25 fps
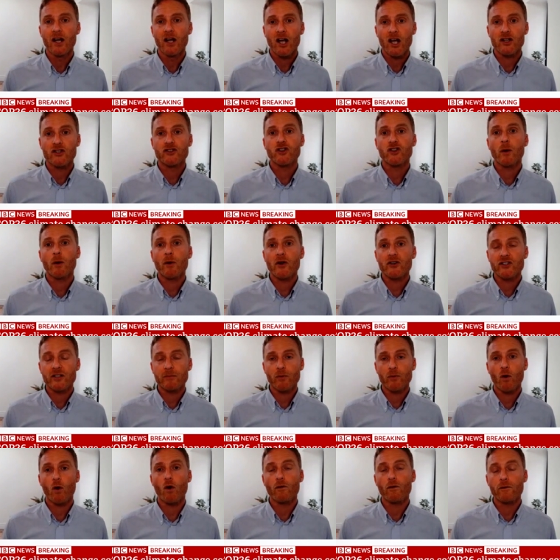and so much
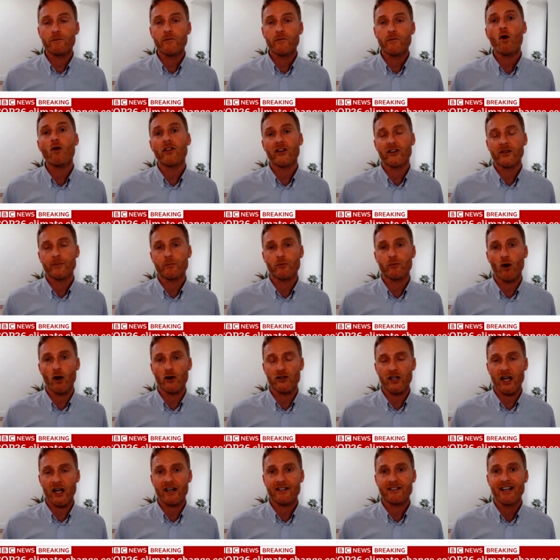support for this
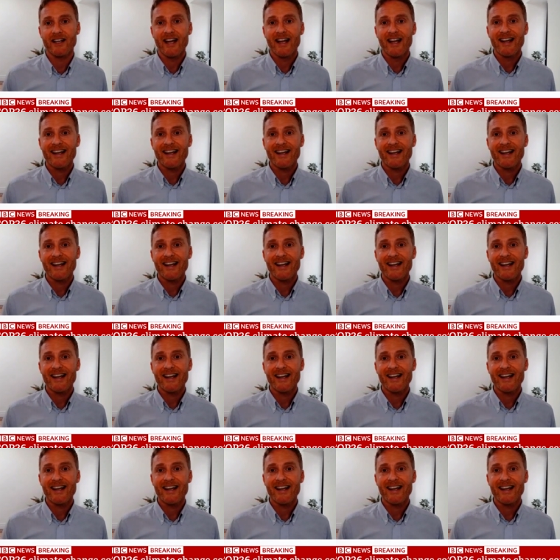project